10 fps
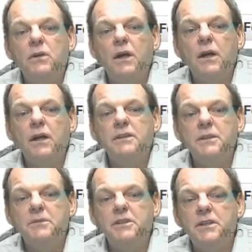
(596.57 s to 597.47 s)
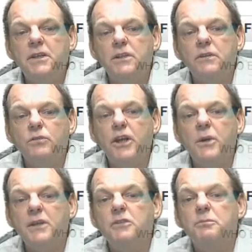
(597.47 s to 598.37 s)
uh, CBC
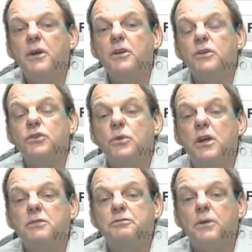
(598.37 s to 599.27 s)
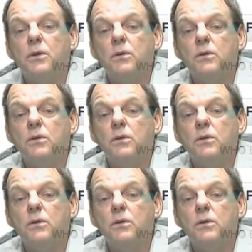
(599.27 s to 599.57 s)
radioactive particles arrived far